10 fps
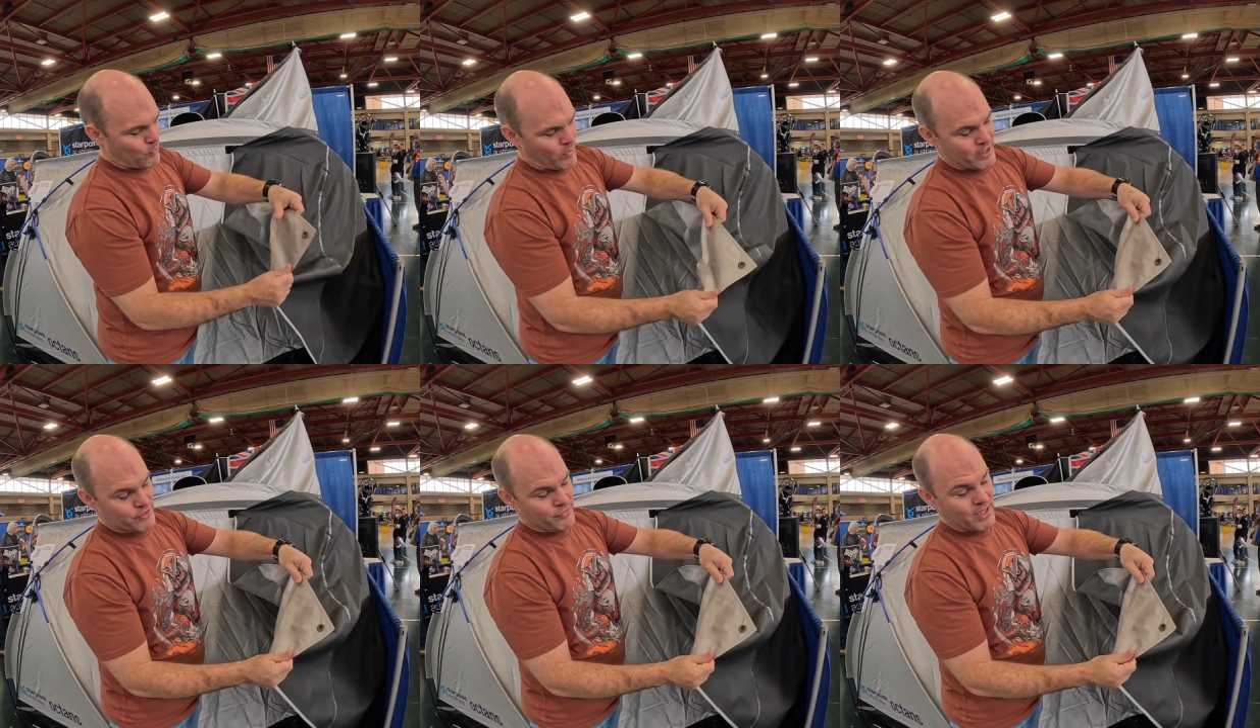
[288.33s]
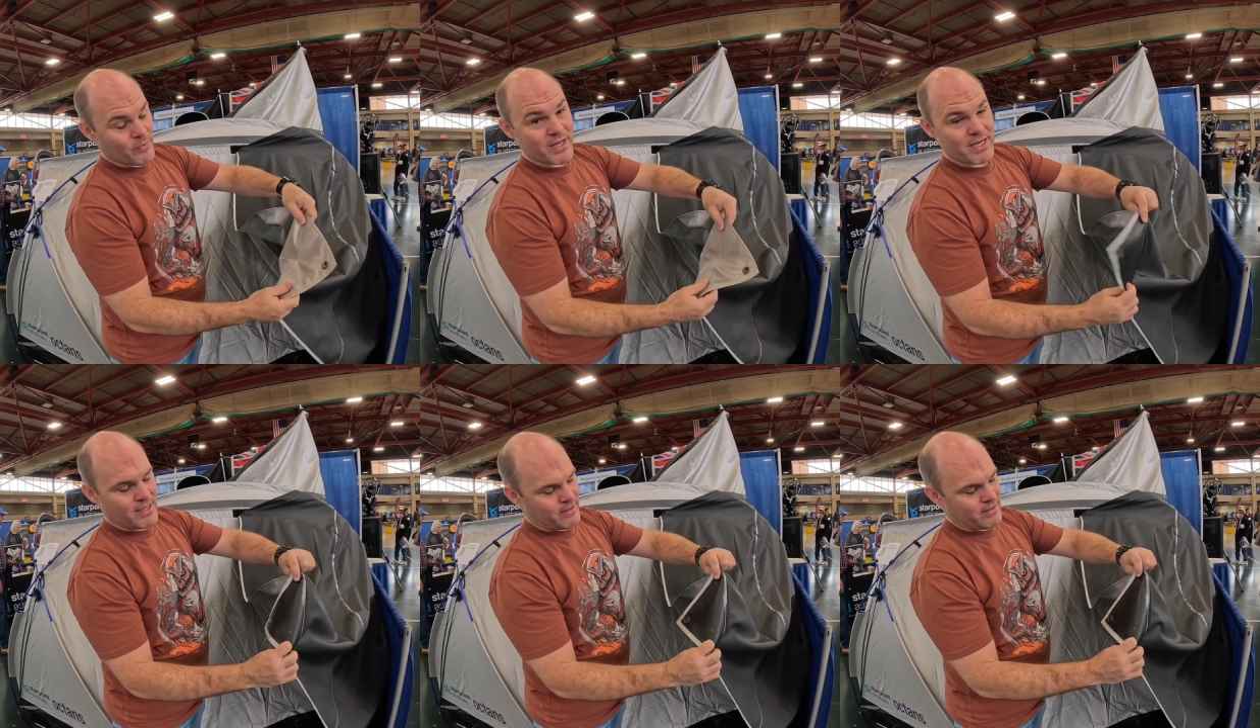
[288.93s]
When it's really
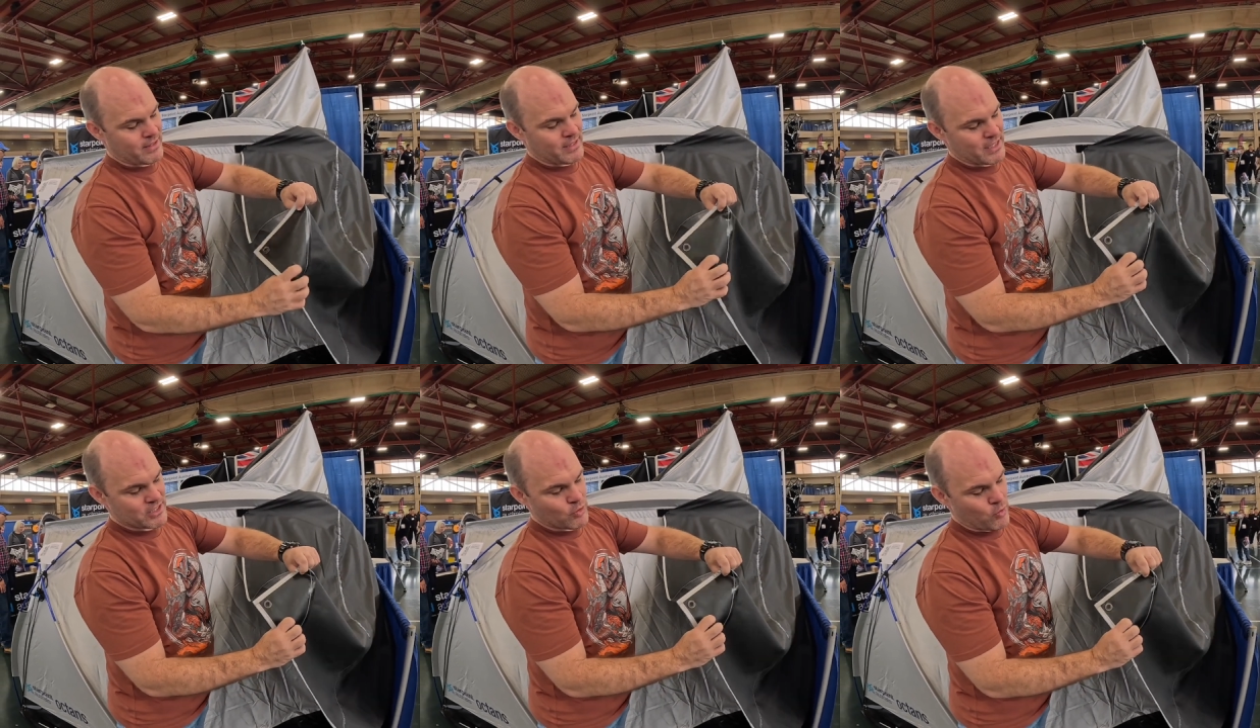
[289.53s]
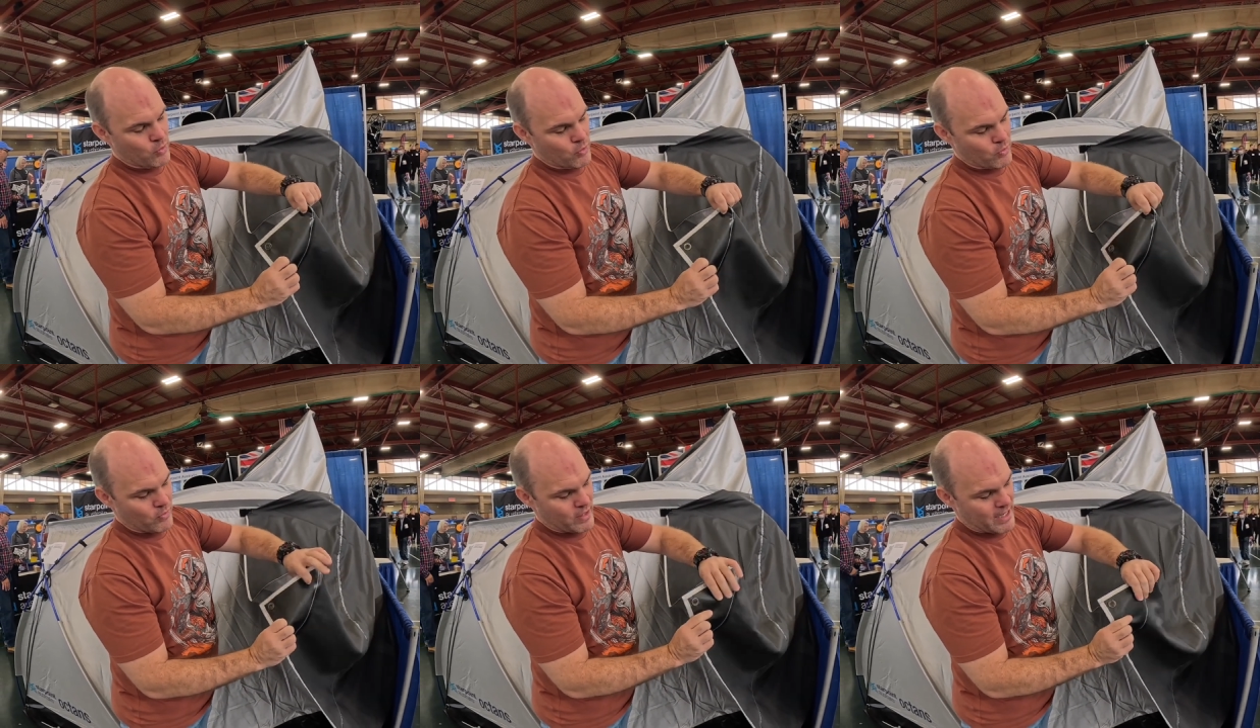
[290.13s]
windy, it's
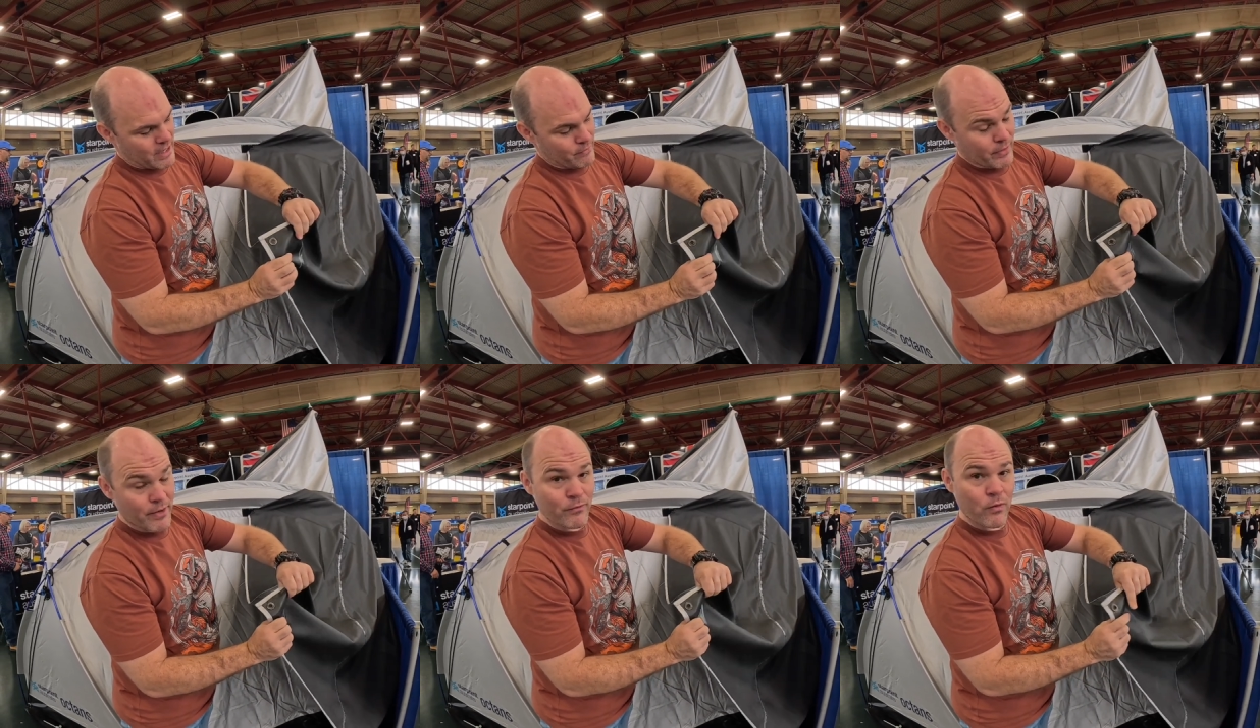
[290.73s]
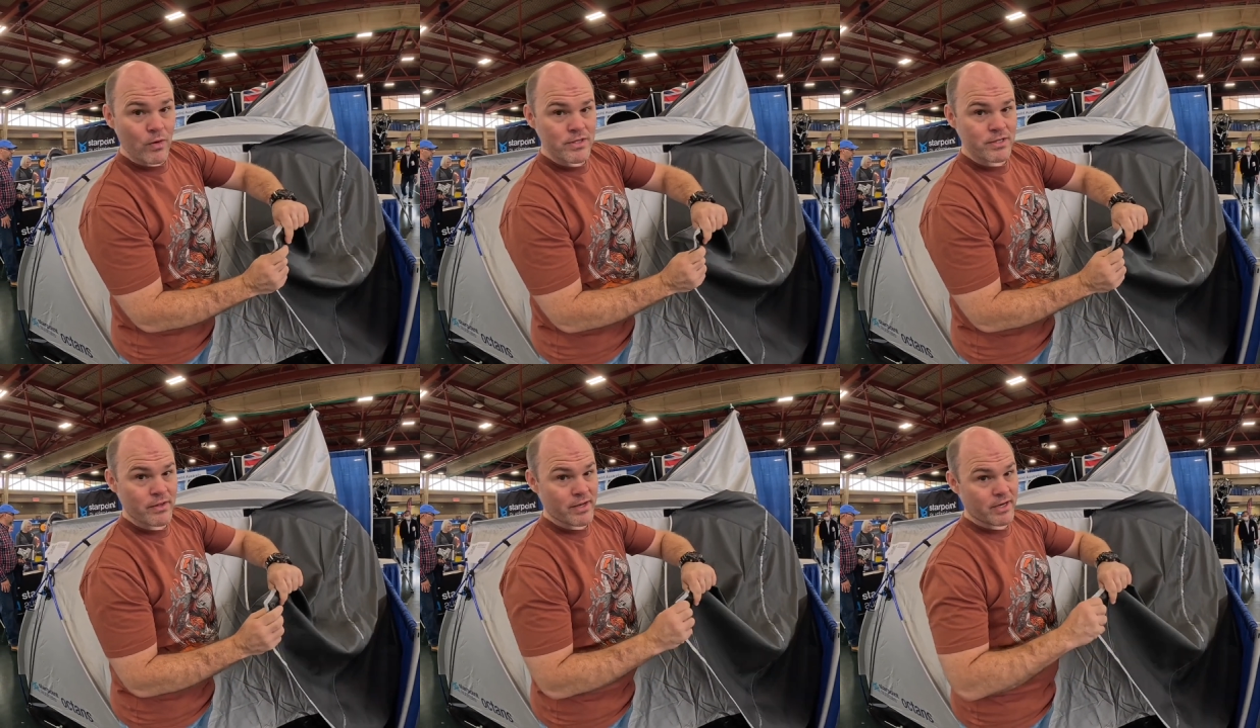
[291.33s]
all reinforced
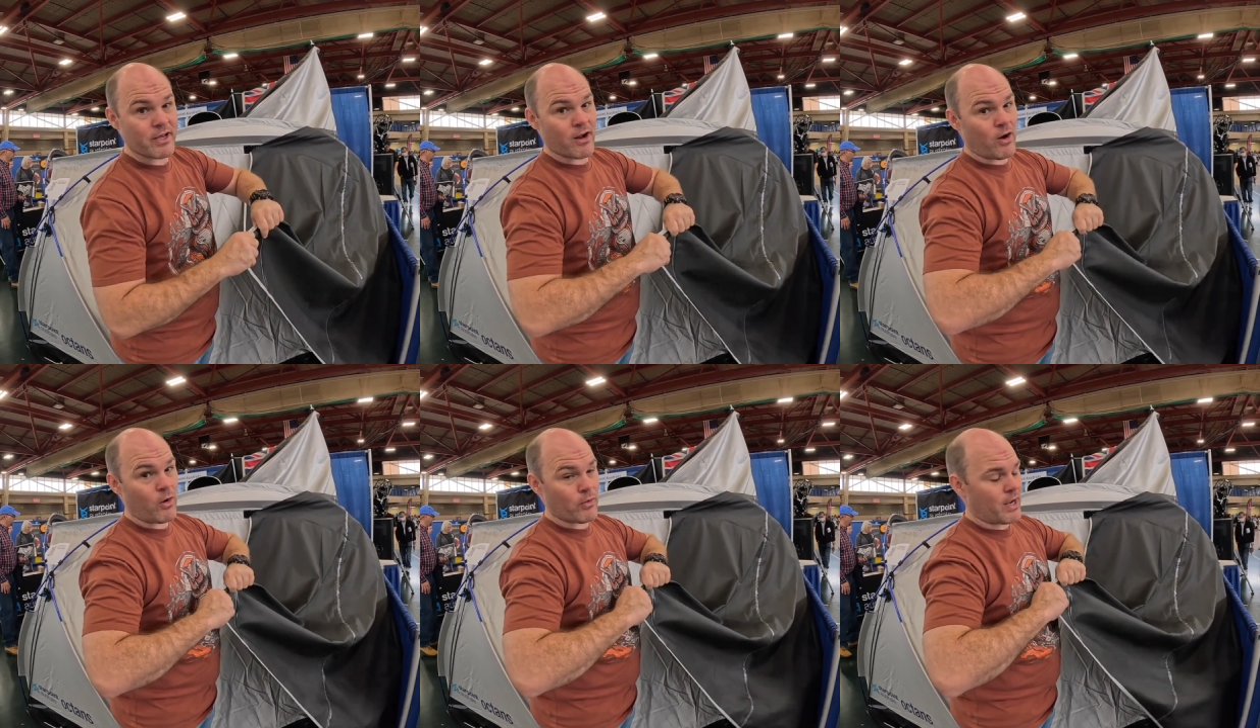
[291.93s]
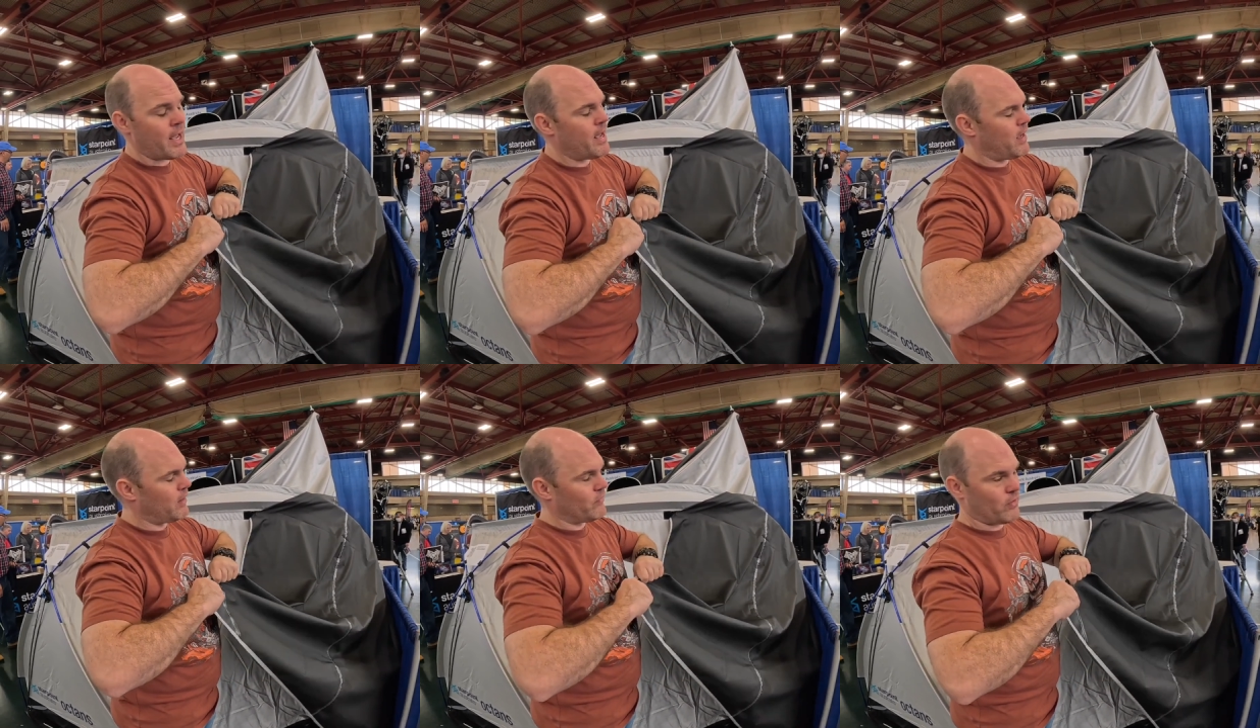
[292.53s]
so that it can hold a
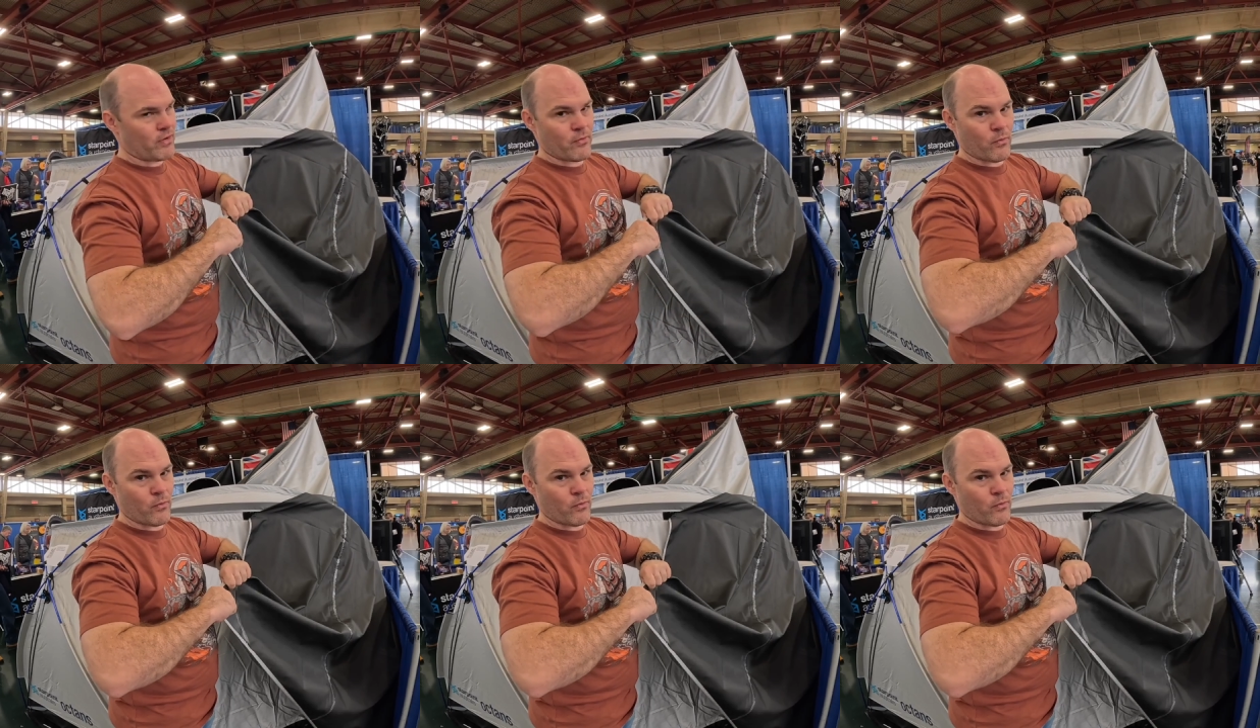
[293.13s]
hell of a lot of